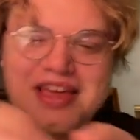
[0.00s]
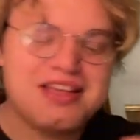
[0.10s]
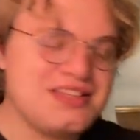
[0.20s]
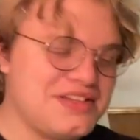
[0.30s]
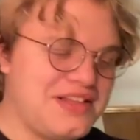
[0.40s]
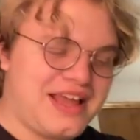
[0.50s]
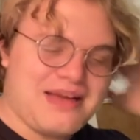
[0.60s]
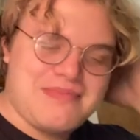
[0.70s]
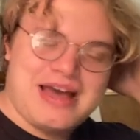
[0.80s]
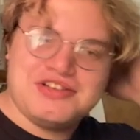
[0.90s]
So like
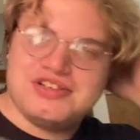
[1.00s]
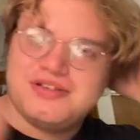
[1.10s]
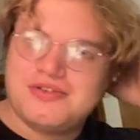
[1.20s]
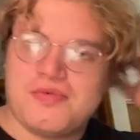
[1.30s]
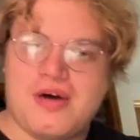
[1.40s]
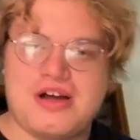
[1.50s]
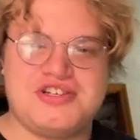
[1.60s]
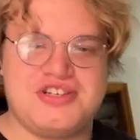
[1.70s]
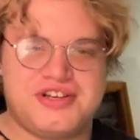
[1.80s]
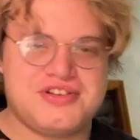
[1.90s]
imagine
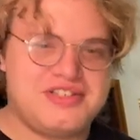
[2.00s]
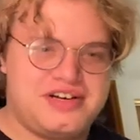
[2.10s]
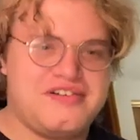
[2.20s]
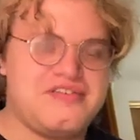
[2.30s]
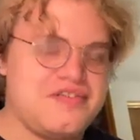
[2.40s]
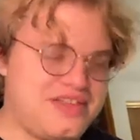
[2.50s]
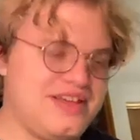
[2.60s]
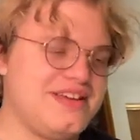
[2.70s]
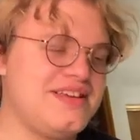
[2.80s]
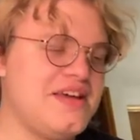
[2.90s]
washing yourself with
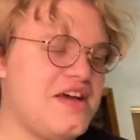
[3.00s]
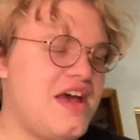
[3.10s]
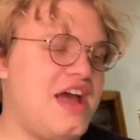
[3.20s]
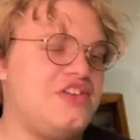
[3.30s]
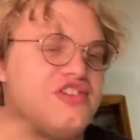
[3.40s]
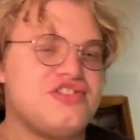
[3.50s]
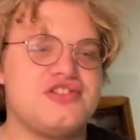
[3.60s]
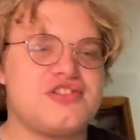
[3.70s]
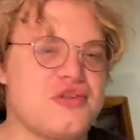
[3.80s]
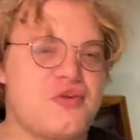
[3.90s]
it and just
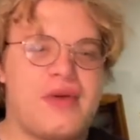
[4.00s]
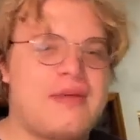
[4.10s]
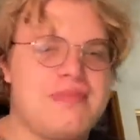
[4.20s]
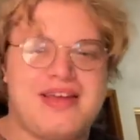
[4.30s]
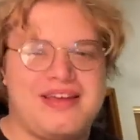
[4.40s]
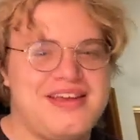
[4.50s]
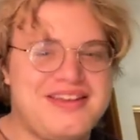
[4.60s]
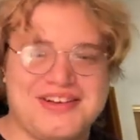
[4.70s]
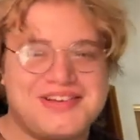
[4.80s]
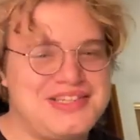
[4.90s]
scraping
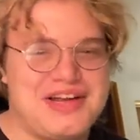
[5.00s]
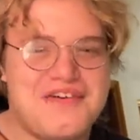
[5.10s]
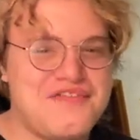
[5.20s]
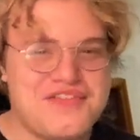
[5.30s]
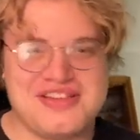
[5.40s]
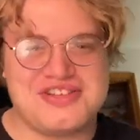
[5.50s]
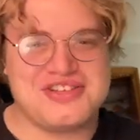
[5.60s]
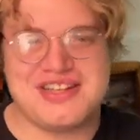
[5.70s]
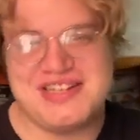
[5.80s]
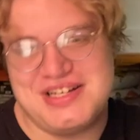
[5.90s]
yourself with
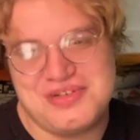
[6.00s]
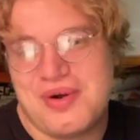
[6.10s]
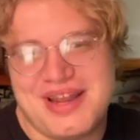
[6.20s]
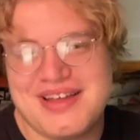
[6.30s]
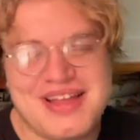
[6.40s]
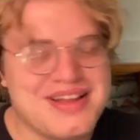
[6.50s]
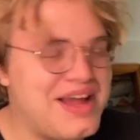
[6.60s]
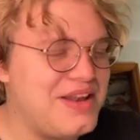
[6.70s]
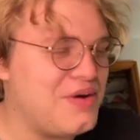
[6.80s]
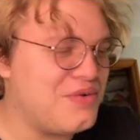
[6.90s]
just a D20. Like I
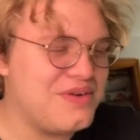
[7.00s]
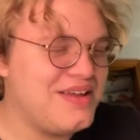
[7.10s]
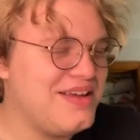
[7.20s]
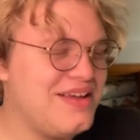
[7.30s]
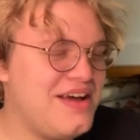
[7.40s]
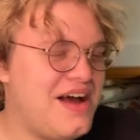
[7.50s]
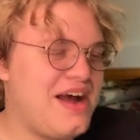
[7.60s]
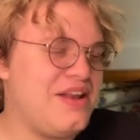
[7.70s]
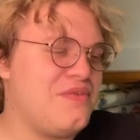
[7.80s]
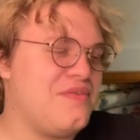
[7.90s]
don't
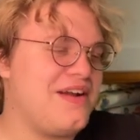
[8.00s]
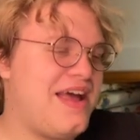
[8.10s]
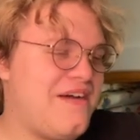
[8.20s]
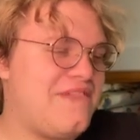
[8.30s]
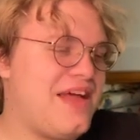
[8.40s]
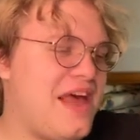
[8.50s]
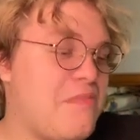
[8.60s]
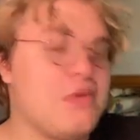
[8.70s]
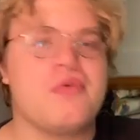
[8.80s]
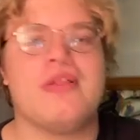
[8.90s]
want to have that
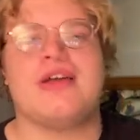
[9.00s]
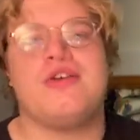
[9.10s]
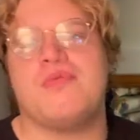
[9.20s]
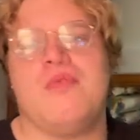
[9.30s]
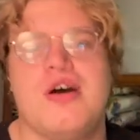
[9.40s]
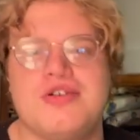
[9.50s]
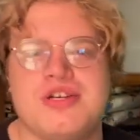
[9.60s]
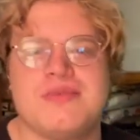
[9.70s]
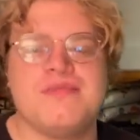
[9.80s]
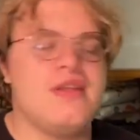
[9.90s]
happen. Or like you're
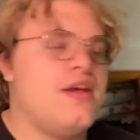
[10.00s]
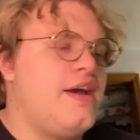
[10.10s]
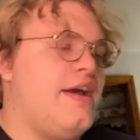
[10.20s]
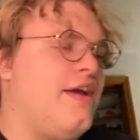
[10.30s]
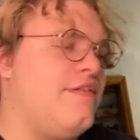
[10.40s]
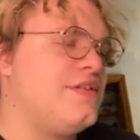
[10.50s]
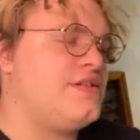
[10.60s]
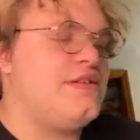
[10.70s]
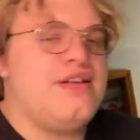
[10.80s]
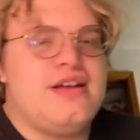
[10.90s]
washing and all of a
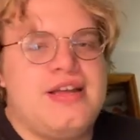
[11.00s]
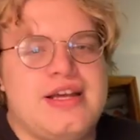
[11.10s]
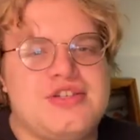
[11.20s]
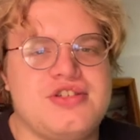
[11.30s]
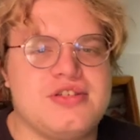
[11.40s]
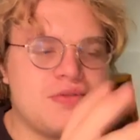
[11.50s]
sudden a dice just